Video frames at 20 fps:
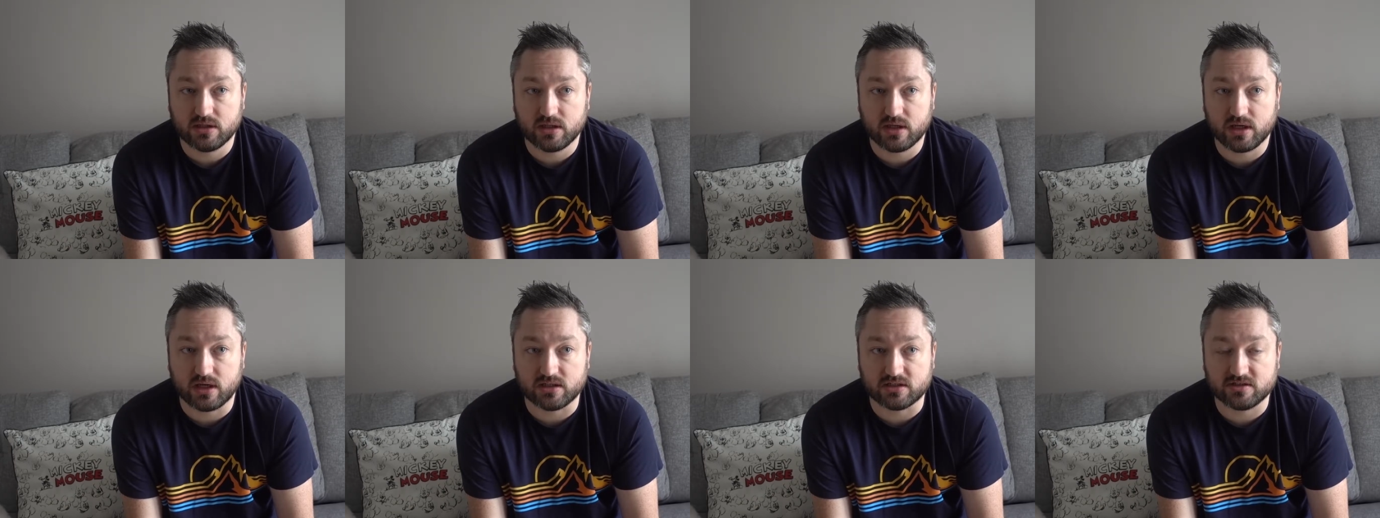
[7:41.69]

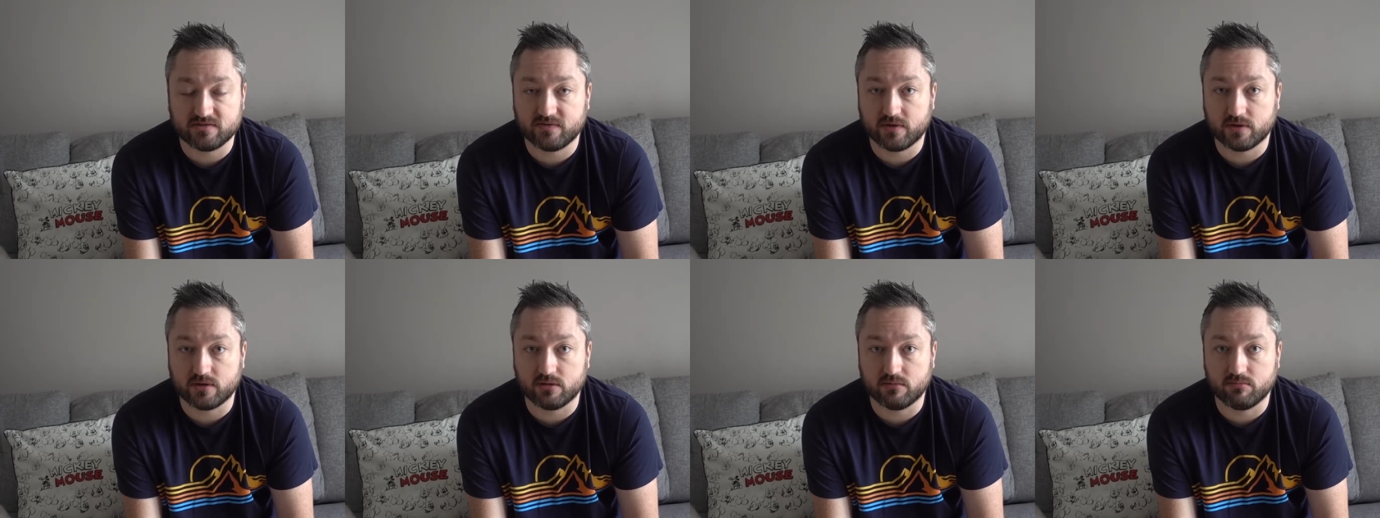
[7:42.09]
and it's
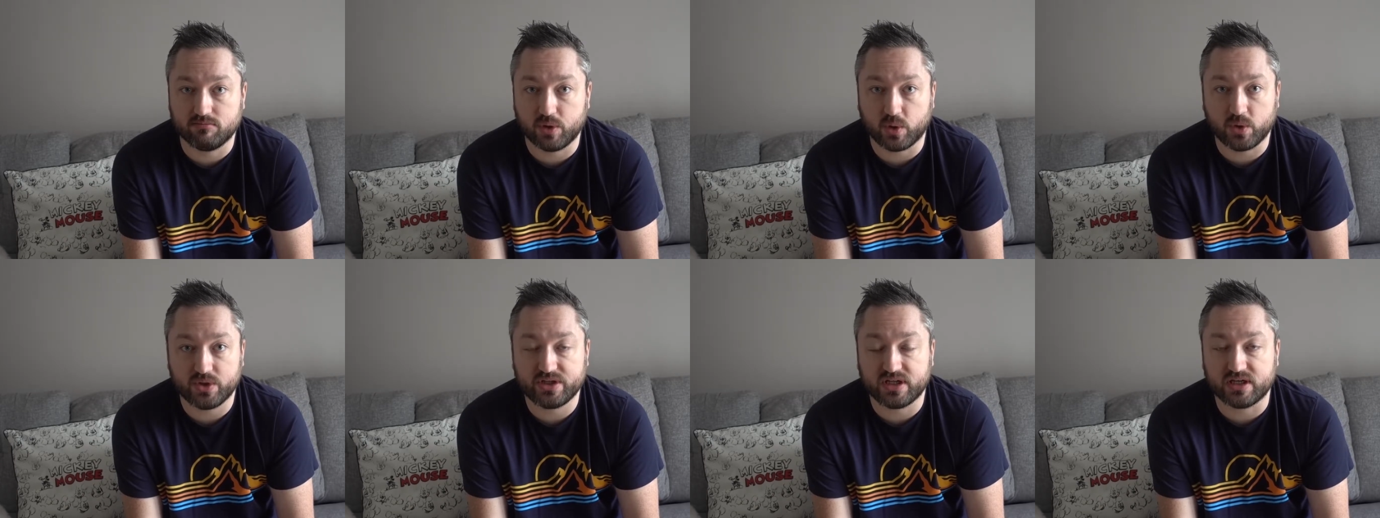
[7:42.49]
fun
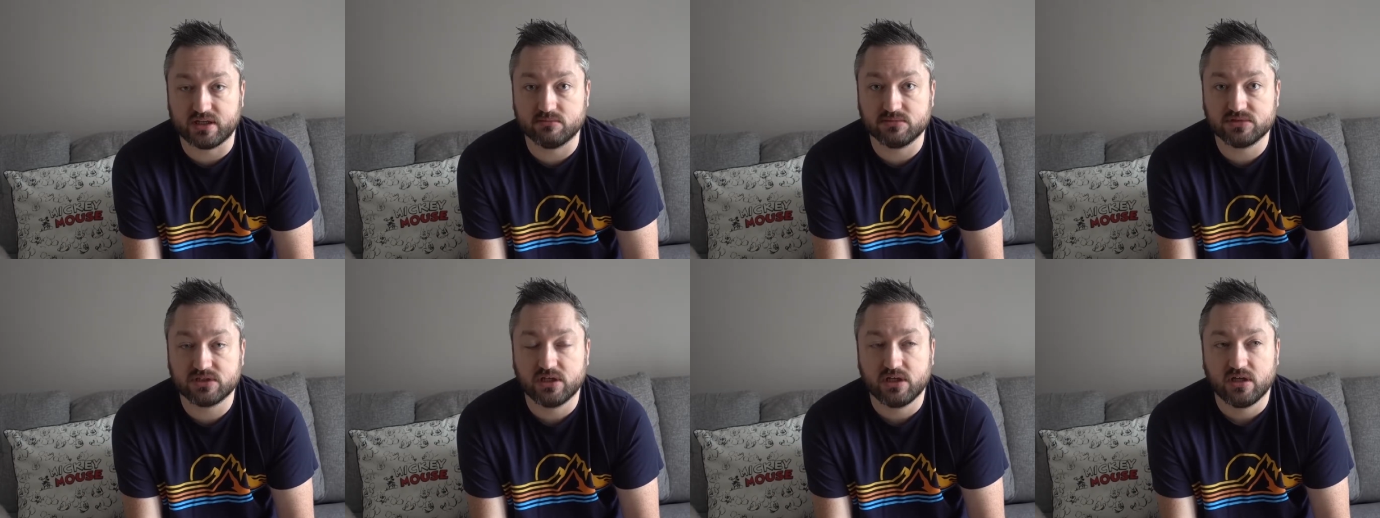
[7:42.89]
both
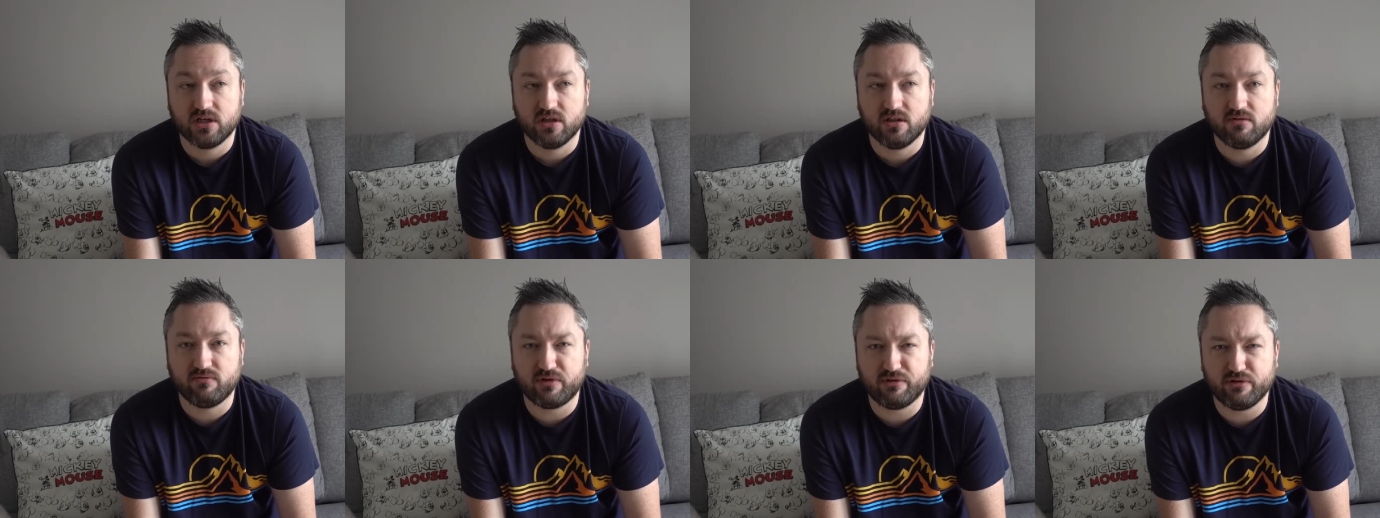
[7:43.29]
times.
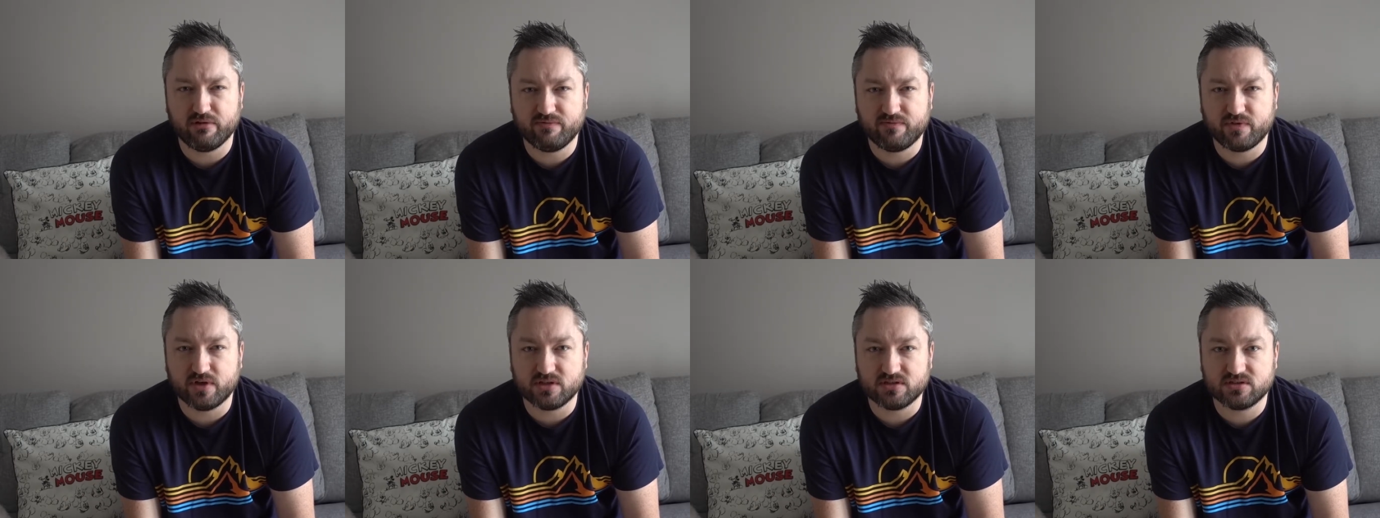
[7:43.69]
The very
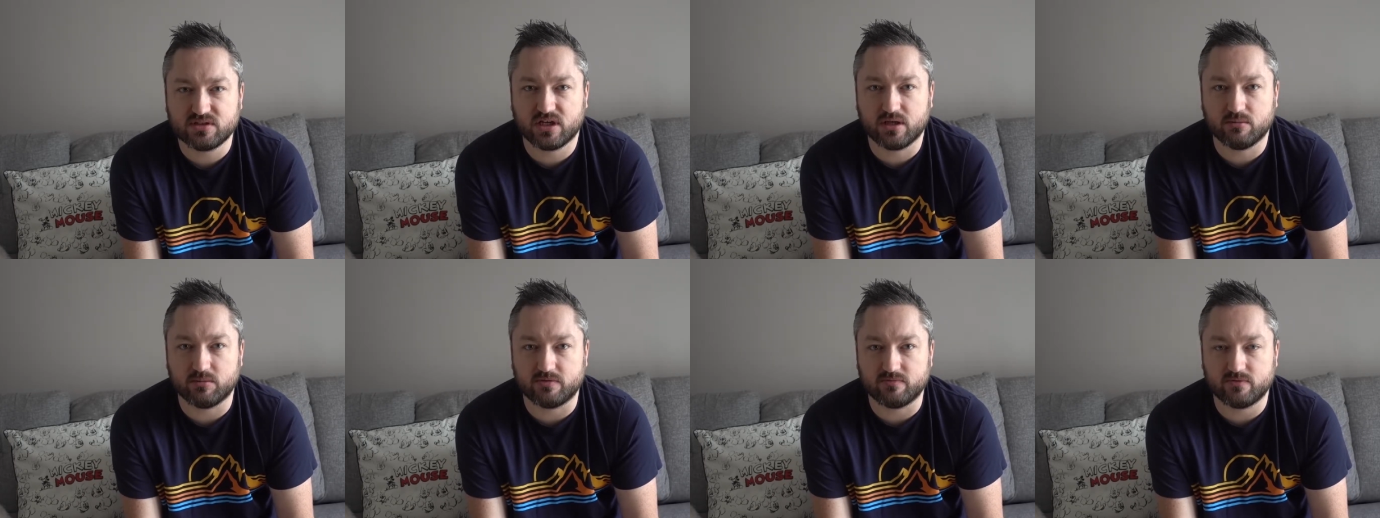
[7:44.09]
first
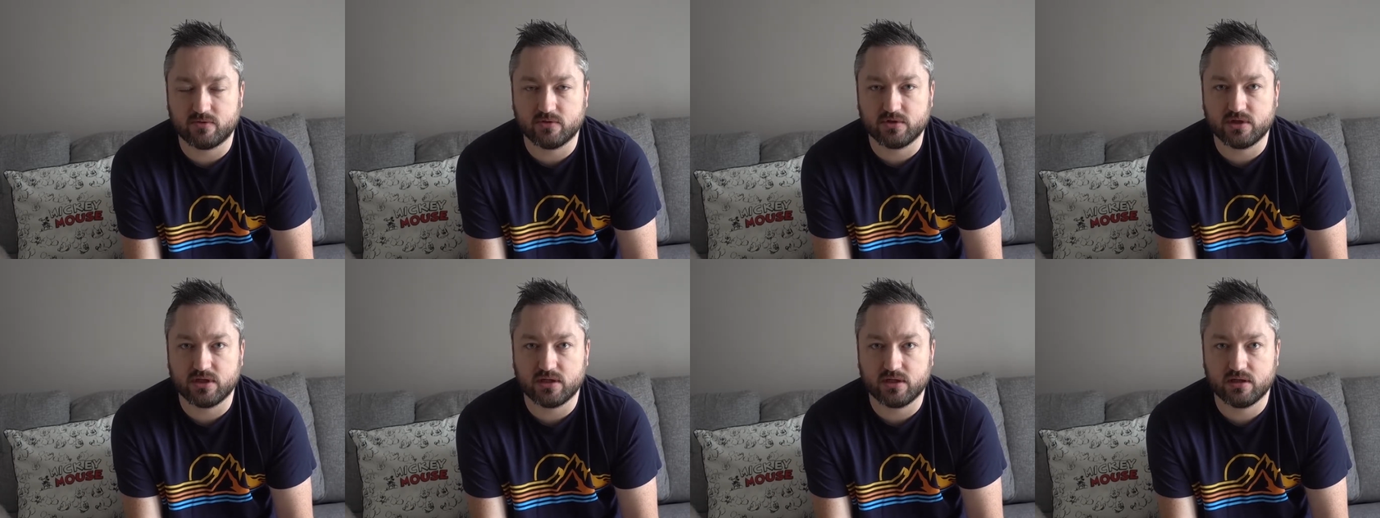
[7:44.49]
time I
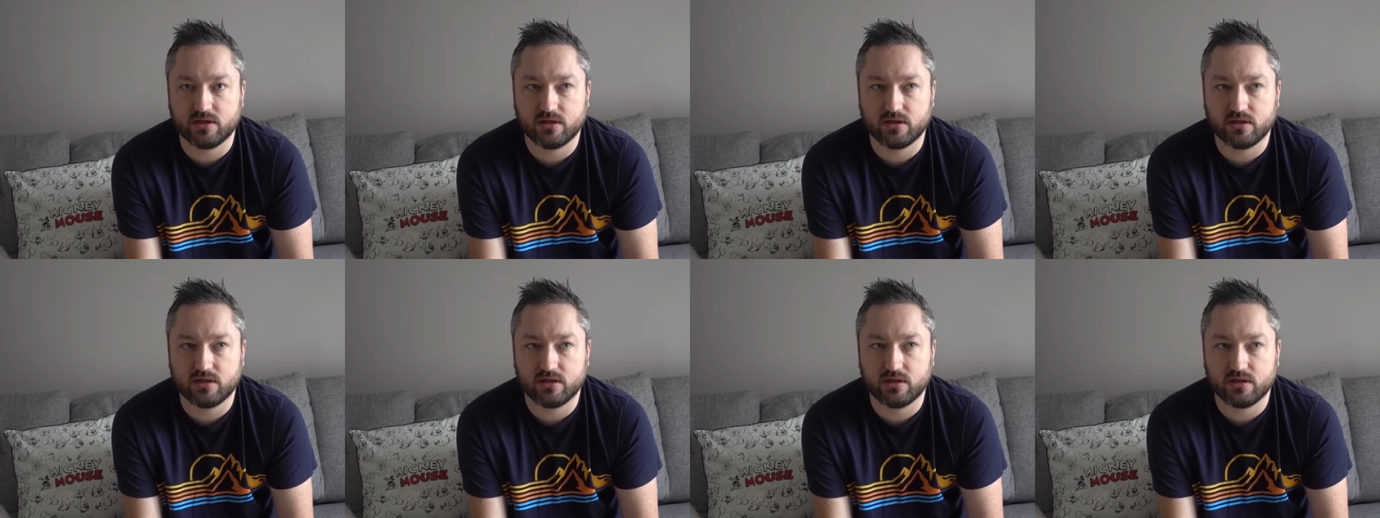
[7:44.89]
rode it,